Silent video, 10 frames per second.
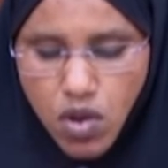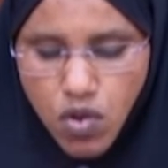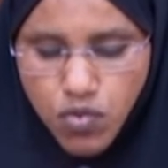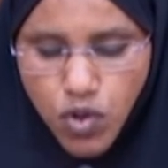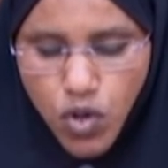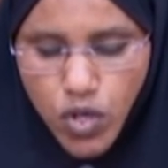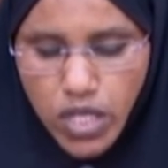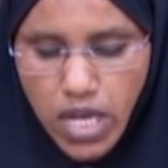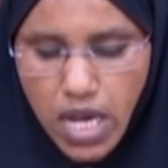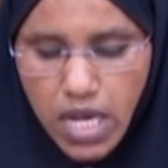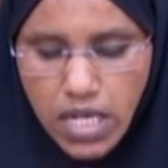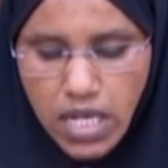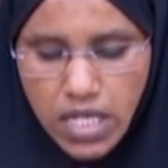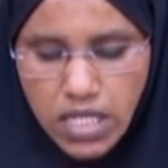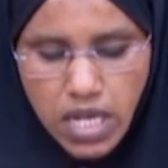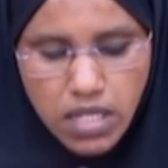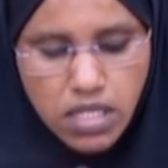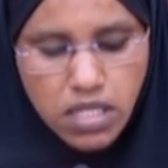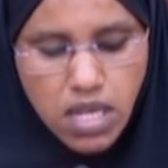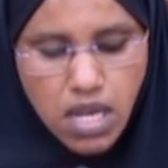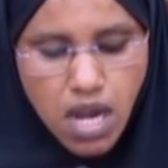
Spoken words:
for their diligence